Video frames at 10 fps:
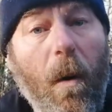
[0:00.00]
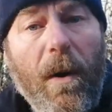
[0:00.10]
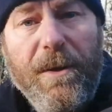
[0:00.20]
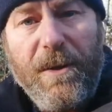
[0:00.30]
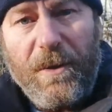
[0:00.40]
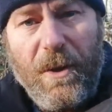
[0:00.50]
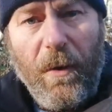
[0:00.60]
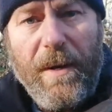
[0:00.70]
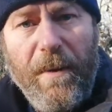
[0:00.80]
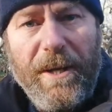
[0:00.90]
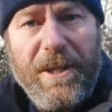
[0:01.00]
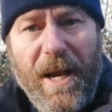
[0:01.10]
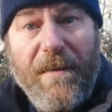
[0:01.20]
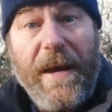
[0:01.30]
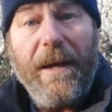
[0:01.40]
or join my
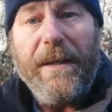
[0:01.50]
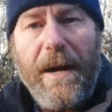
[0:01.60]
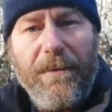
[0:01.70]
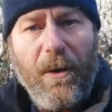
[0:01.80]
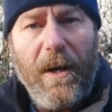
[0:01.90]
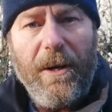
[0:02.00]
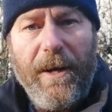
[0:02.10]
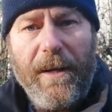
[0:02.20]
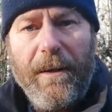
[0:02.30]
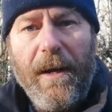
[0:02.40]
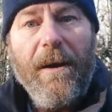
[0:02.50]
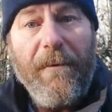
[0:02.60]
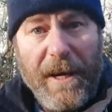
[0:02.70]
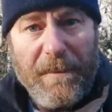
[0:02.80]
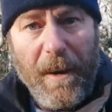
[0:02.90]
Steve England Outdoor Learning
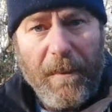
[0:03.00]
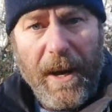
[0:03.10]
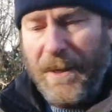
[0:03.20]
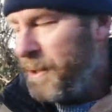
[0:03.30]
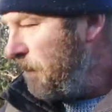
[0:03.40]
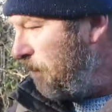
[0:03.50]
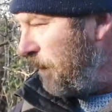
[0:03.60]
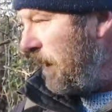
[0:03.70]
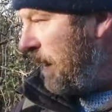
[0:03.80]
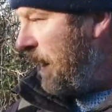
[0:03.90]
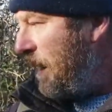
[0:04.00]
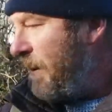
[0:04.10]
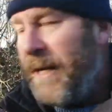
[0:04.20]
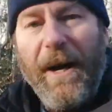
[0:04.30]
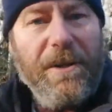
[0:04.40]
Facebook page.
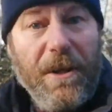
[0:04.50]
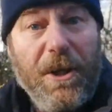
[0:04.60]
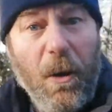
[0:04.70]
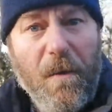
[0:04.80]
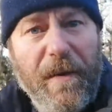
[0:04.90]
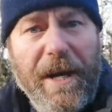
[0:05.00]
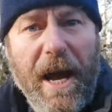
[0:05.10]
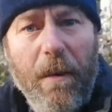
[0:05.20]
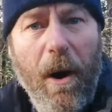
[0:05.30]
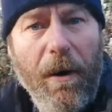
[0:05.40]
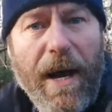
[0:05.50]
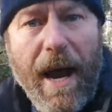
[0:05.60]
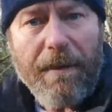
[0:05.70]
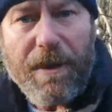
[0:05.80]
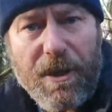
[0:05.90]
Anyway guys, short video on
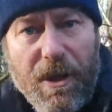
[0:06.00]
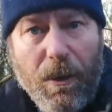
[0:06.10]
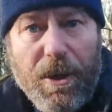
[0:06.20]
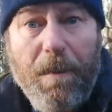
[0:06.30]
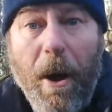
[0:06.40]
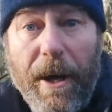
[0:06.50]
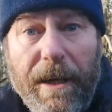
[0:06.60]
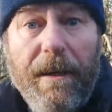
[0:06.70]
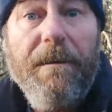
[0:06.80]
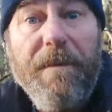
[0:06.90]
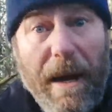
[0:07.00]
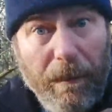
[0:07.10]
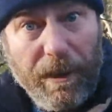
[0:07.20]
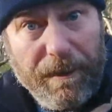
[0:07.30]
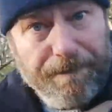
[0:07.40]
how to source pine
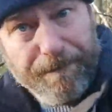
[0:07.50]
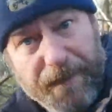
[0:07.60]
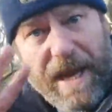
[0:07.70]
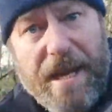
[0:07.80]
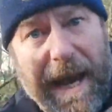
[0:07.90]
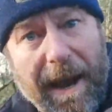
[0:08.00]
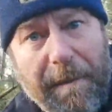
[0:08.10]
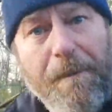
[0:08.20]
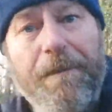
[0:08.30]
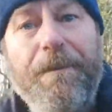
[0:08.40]
fatwood. Take care.